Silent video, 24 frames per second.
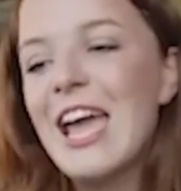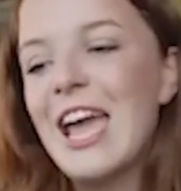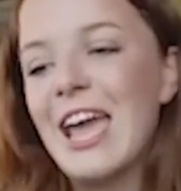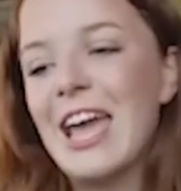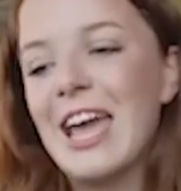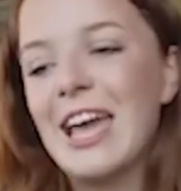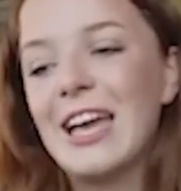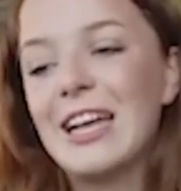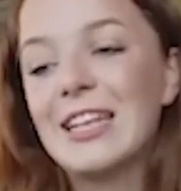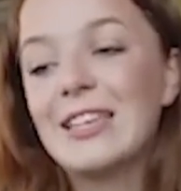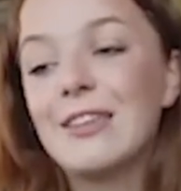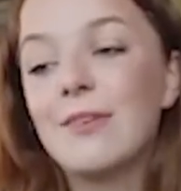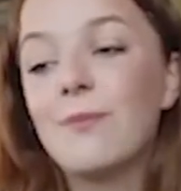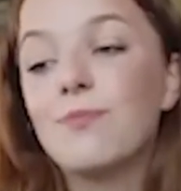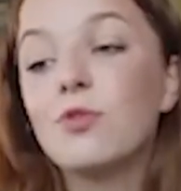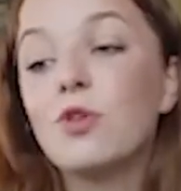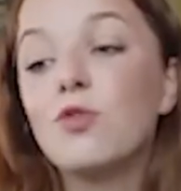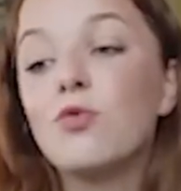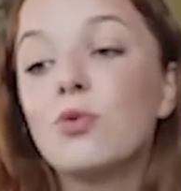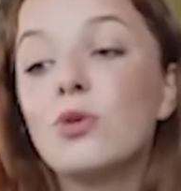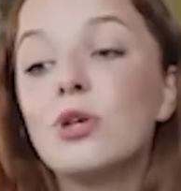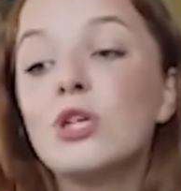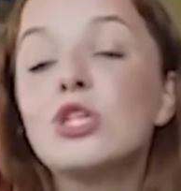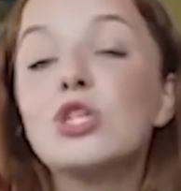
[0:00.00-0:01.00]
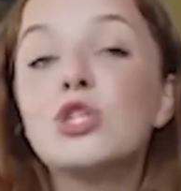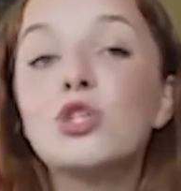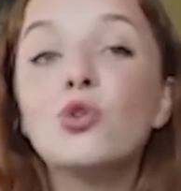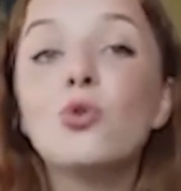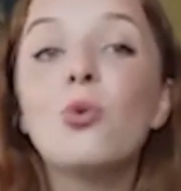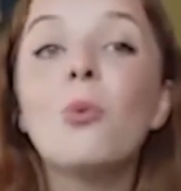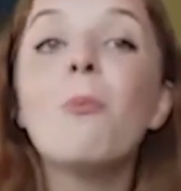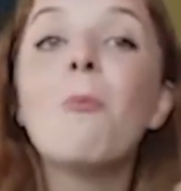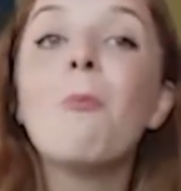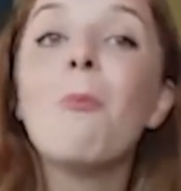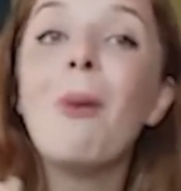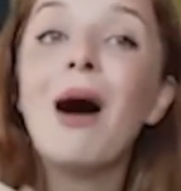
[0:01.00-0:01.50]
And would you
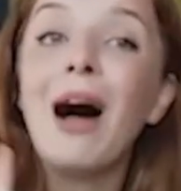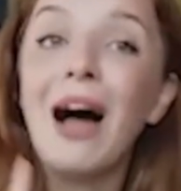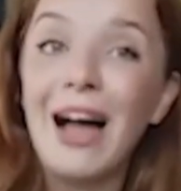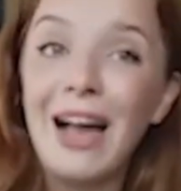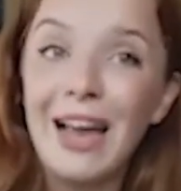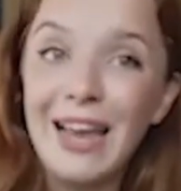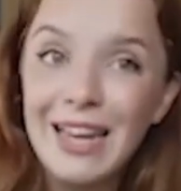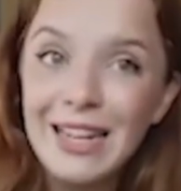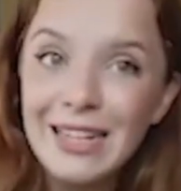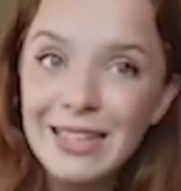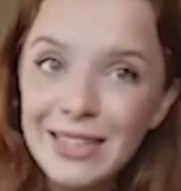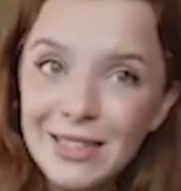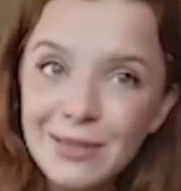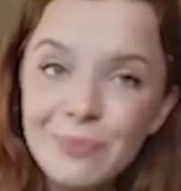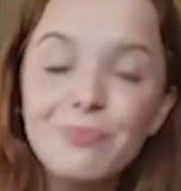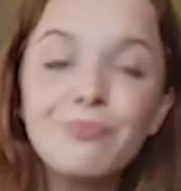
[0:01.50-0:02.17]
mind?